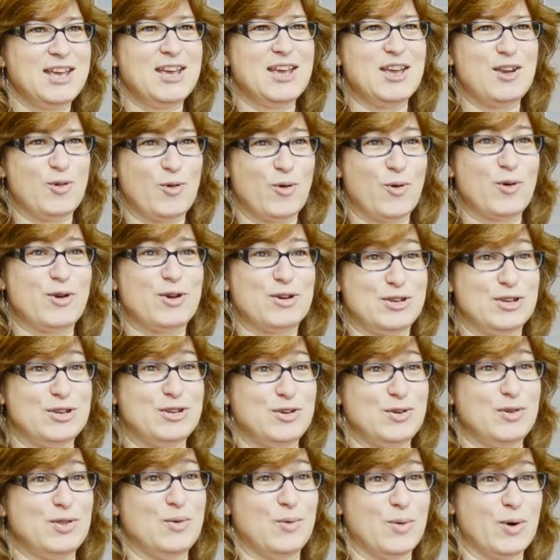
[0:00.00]
in order to
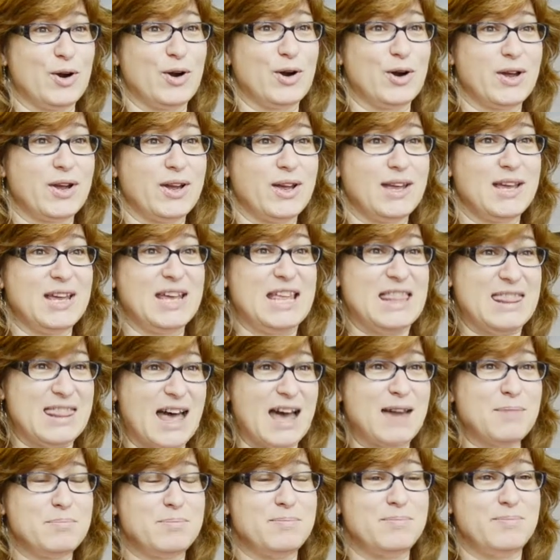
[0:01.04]
do the work in
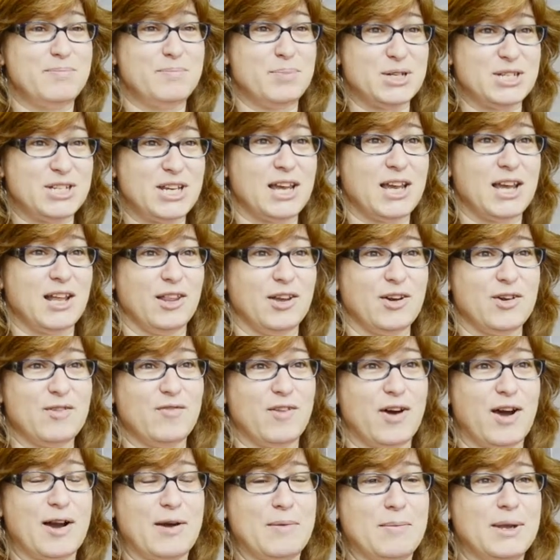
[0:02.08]
that particular
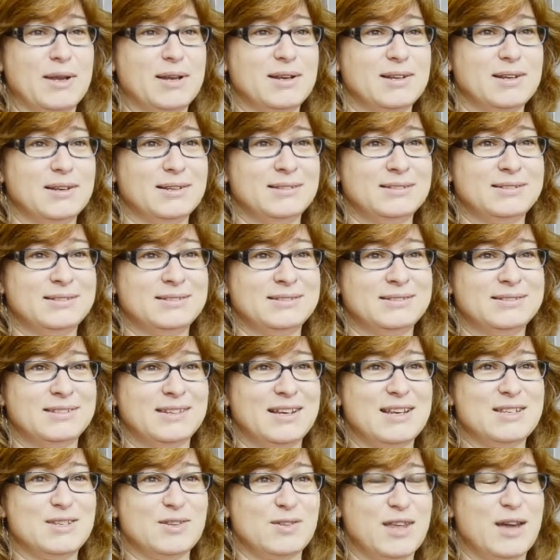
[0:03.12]
environment.
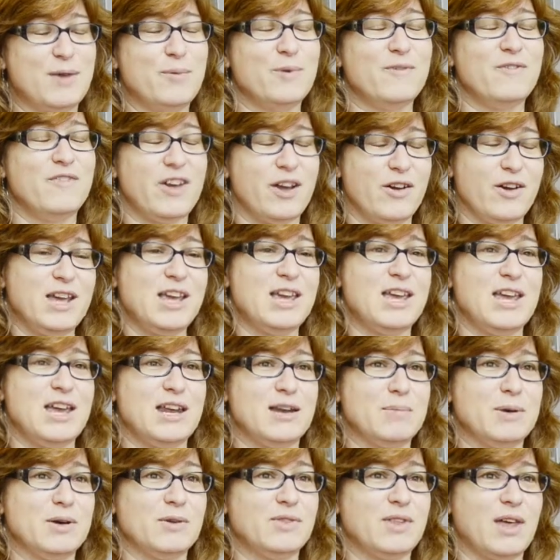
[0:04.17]
And so they were very keen
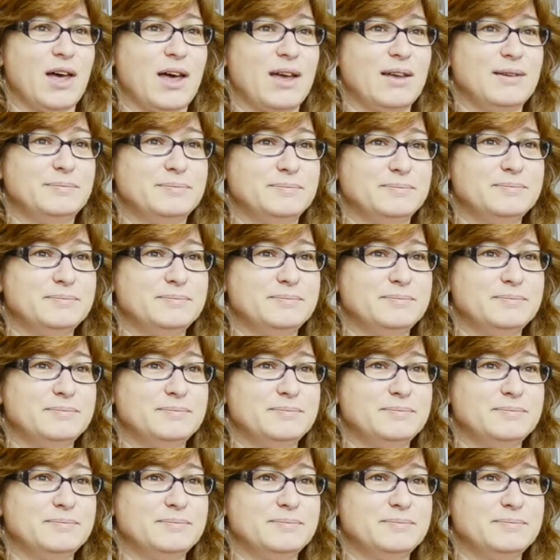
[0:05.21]
about that.